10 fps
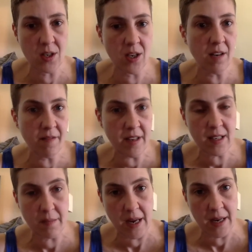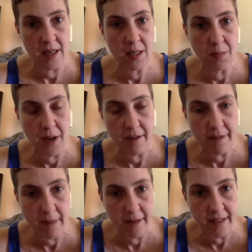to convict a man and deprive
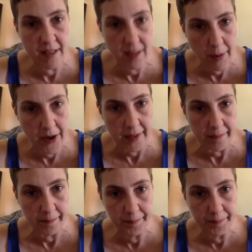him of his liberty.